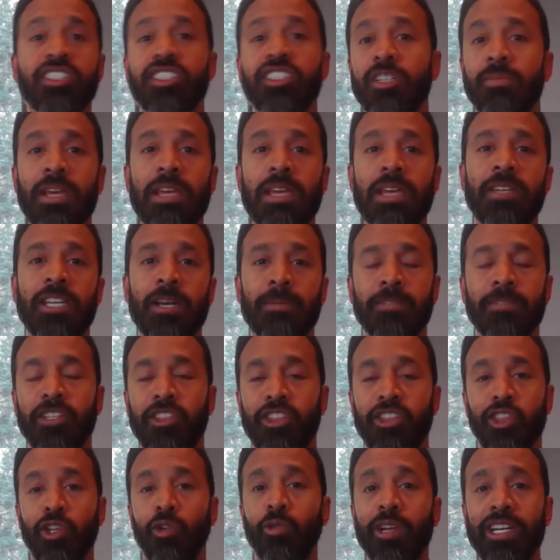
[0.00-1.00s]
to maybe up to
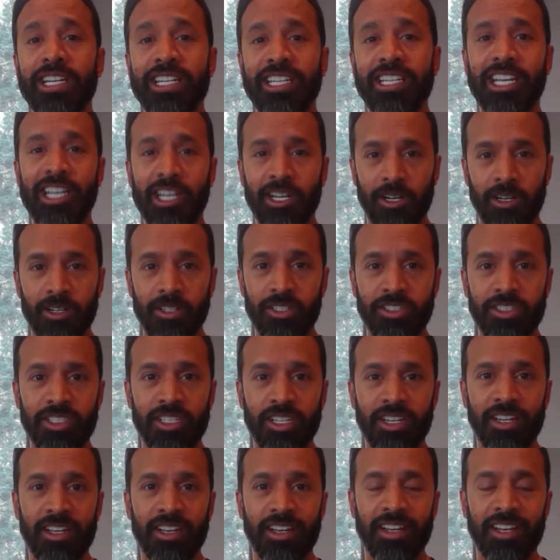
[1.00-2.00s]
3
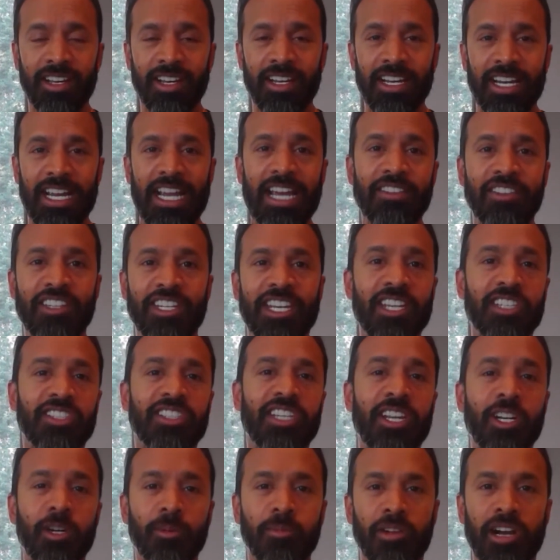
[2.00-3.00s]
years at the
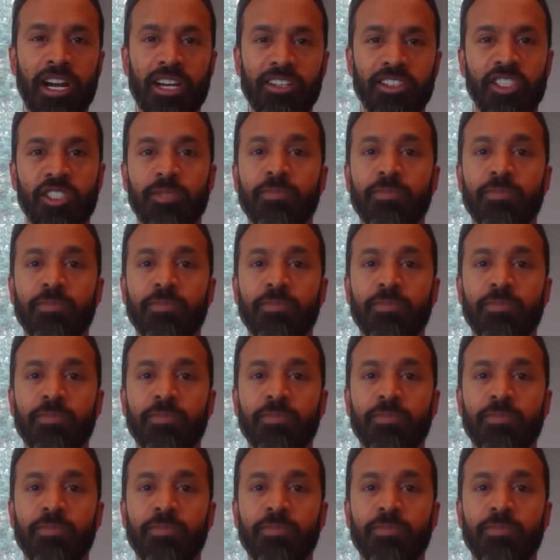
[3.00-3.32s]
enterprises.